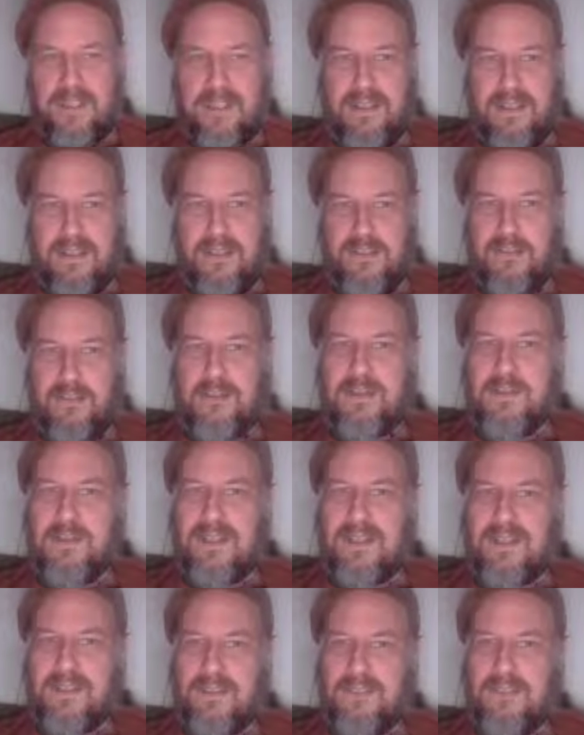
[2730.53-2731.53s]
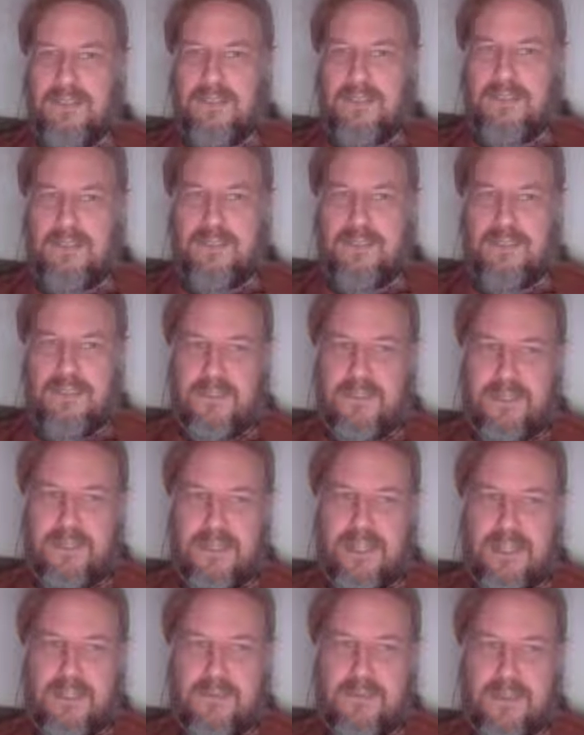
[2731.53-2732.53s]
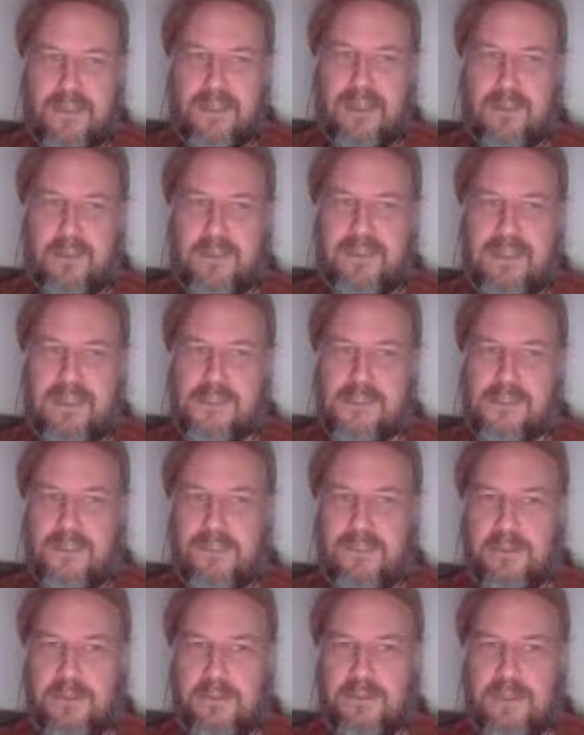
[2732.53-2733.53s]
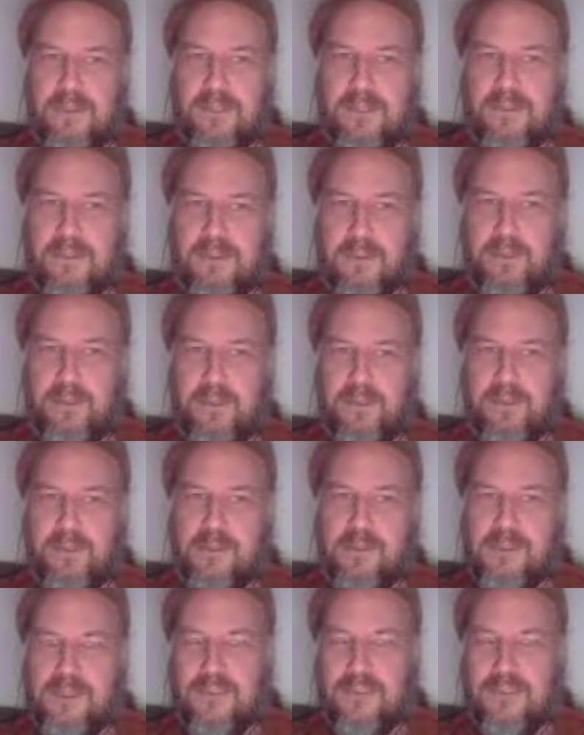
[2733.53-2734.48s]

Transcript: So anyway, this is kind of the computational neuroscience approach.